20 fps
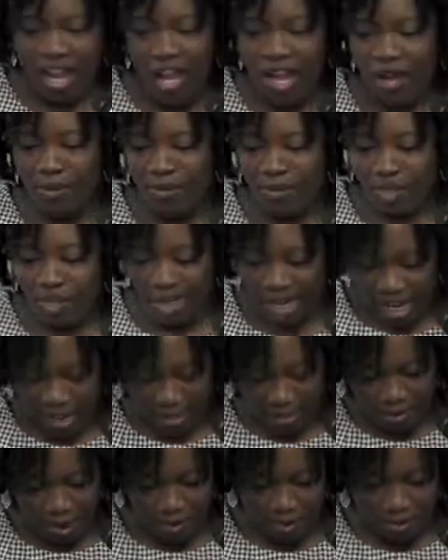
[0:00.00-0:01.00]
The
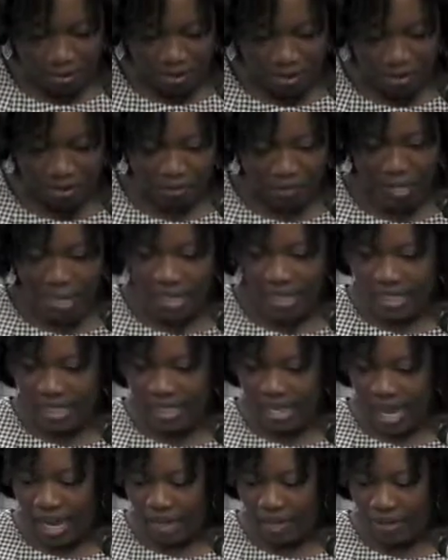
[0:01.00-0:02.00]
next poem I'm going to read
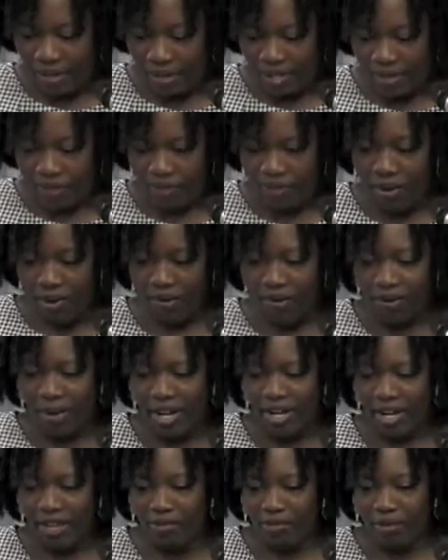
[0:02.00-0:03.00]
is actually for a
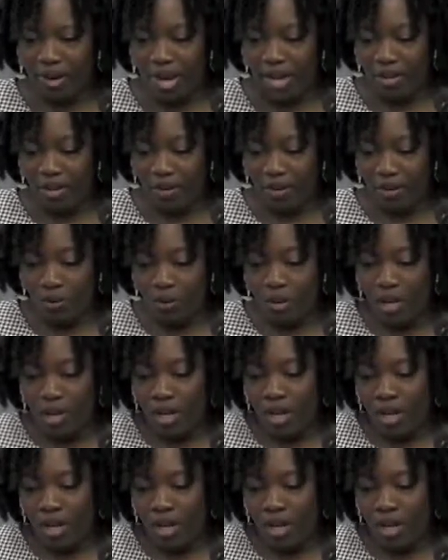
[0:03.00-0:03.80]
friend of mine who